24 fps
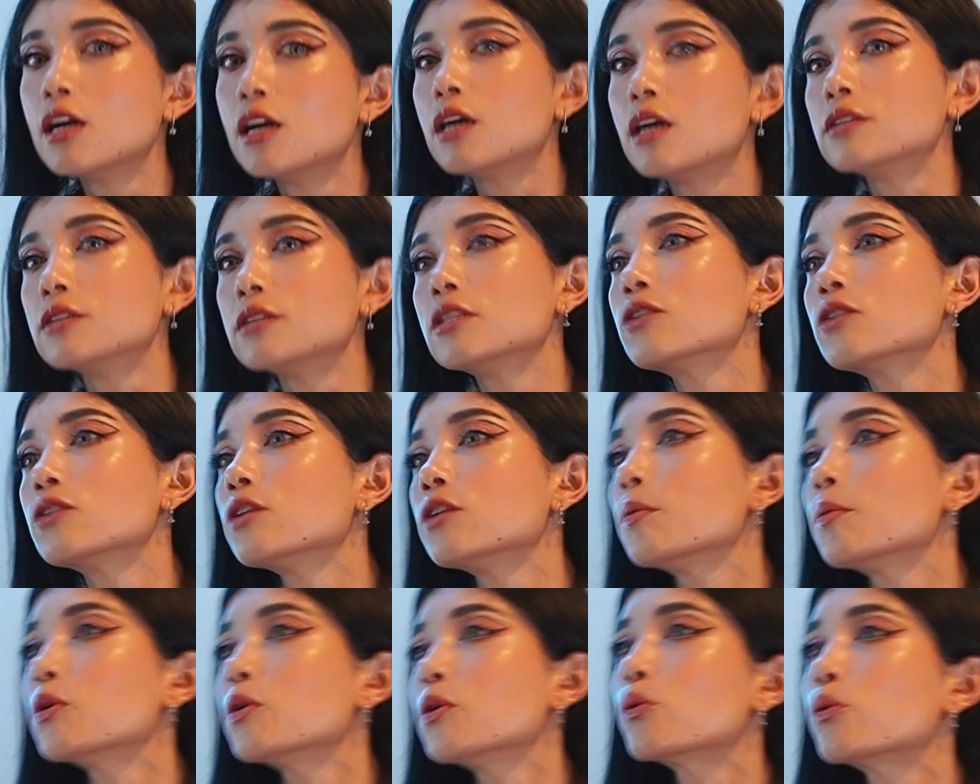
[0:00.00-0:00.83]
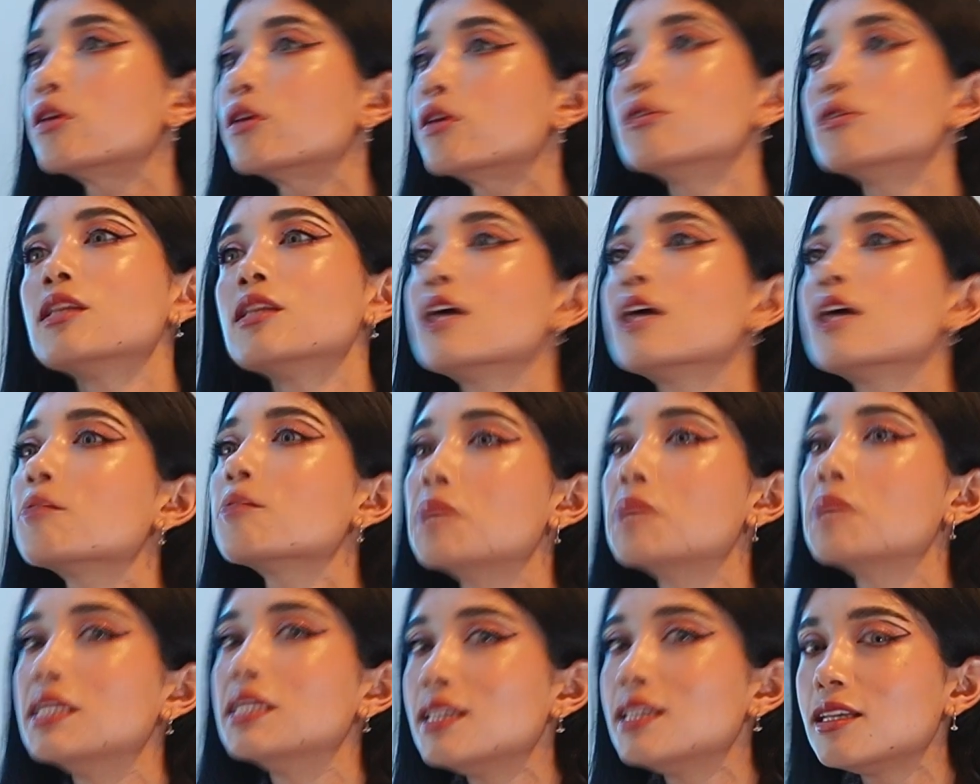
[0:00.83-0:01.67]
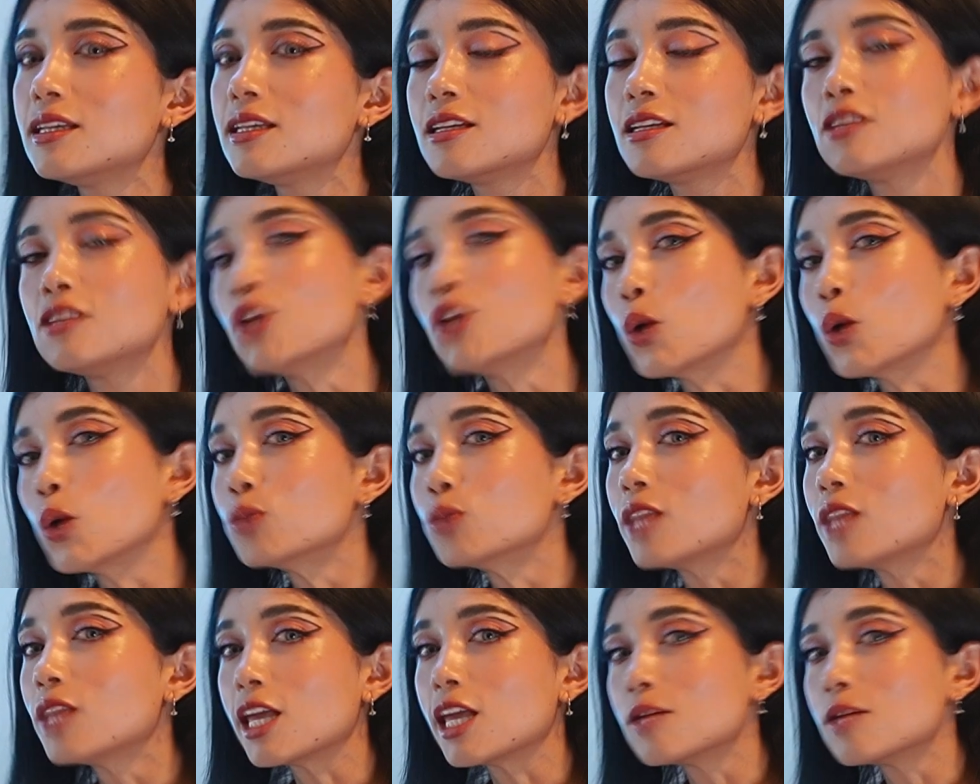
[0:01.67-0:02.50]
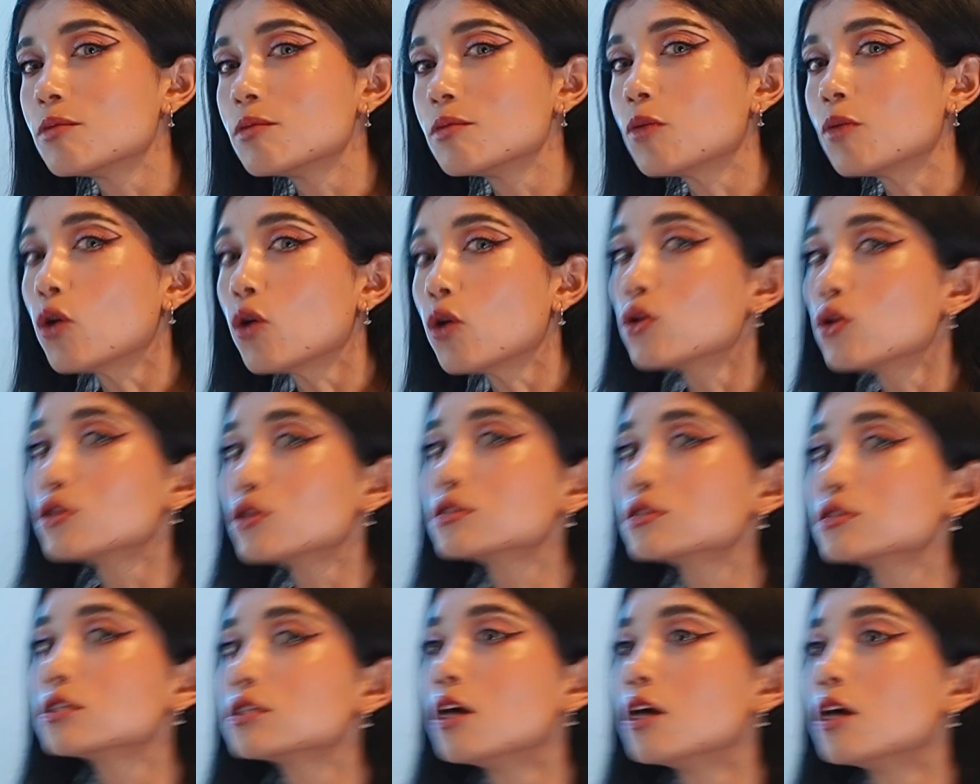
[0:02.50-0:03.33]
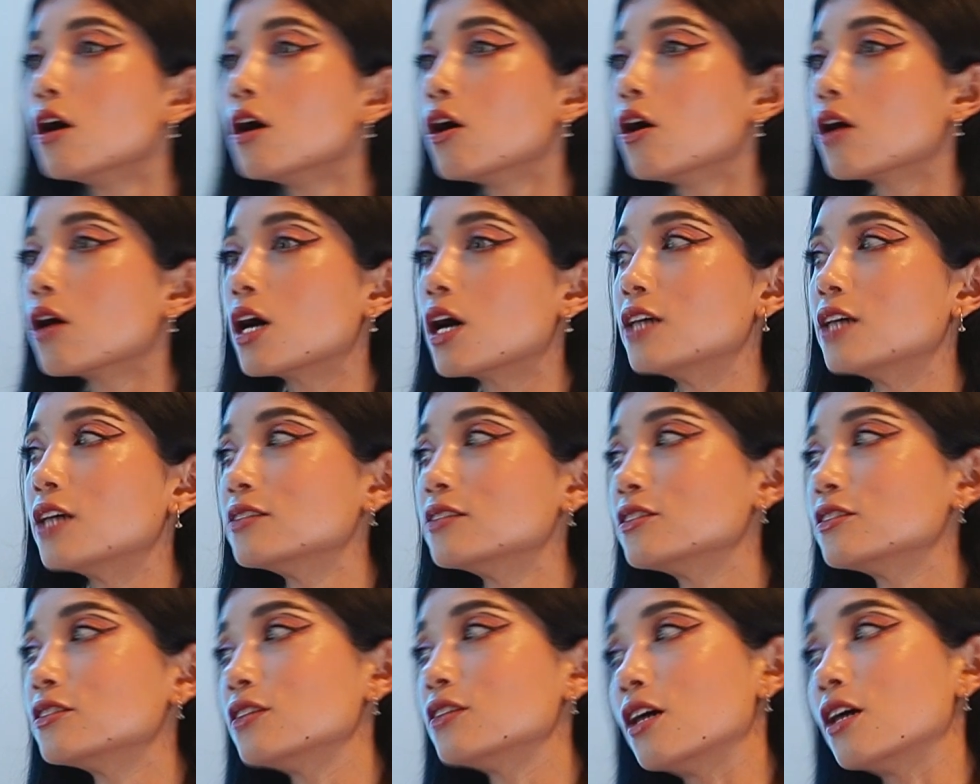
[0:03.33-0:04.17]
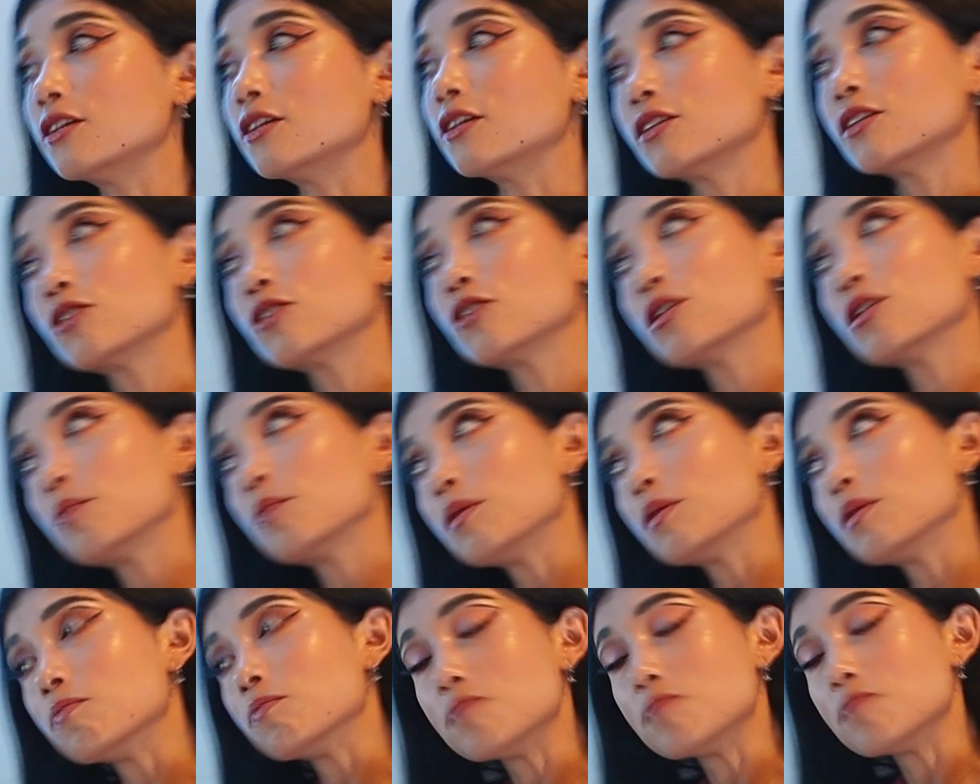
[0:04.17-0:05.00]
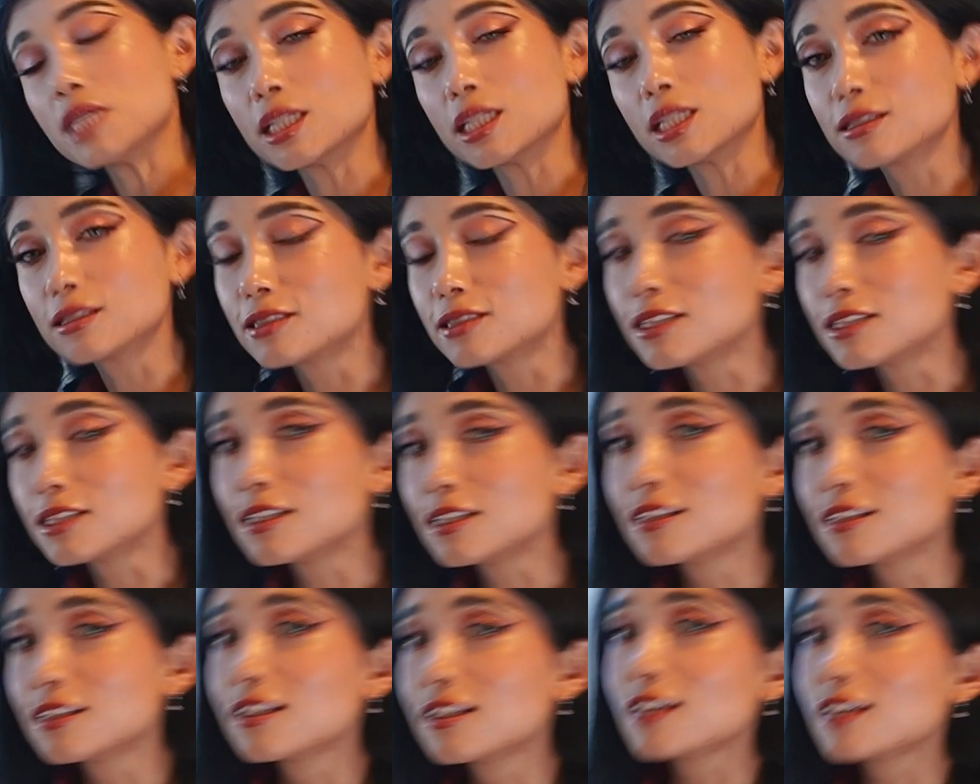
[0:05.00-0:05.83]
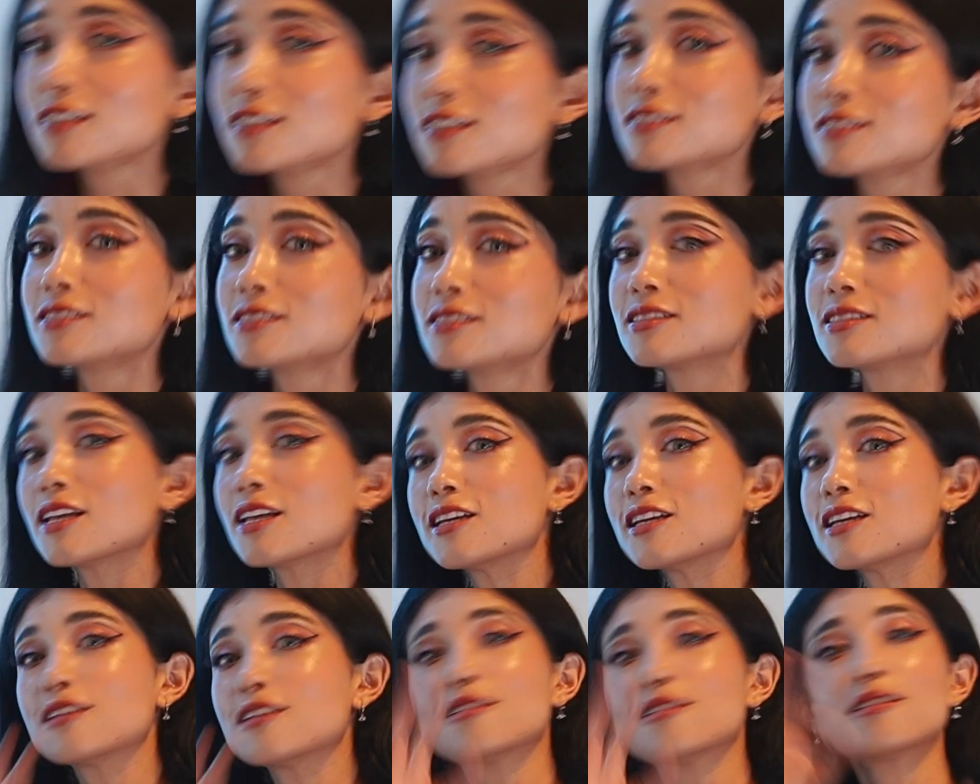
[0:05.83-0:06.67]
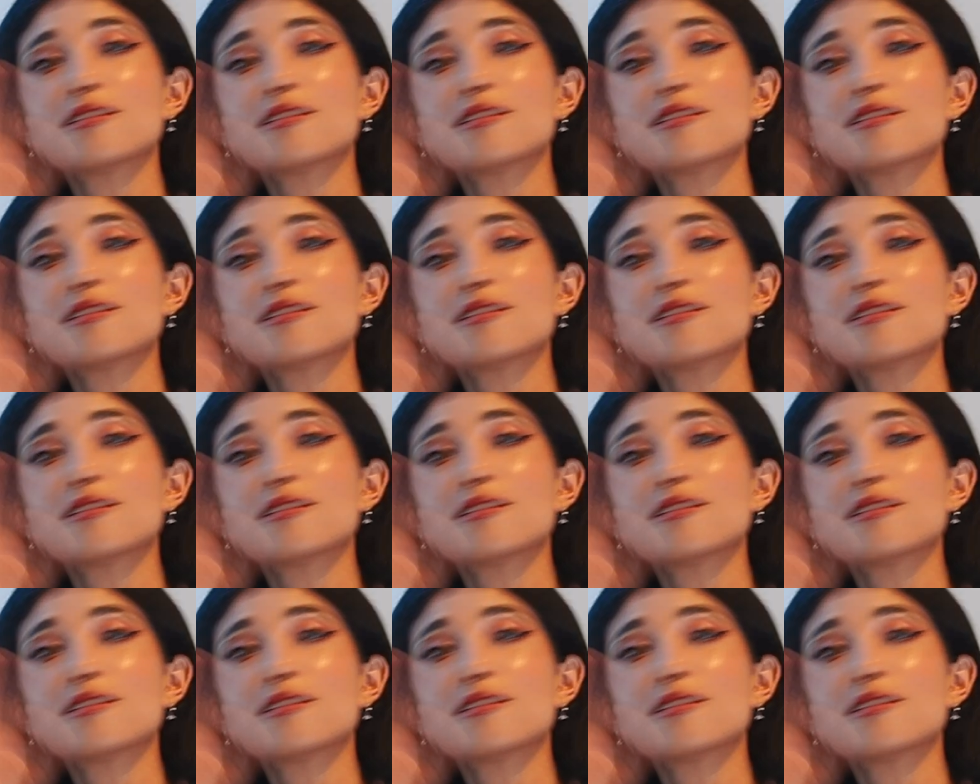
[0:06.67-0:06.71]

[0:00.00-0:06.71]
Are they gonna be wearing like many known labels, and are they gonna be mixing these like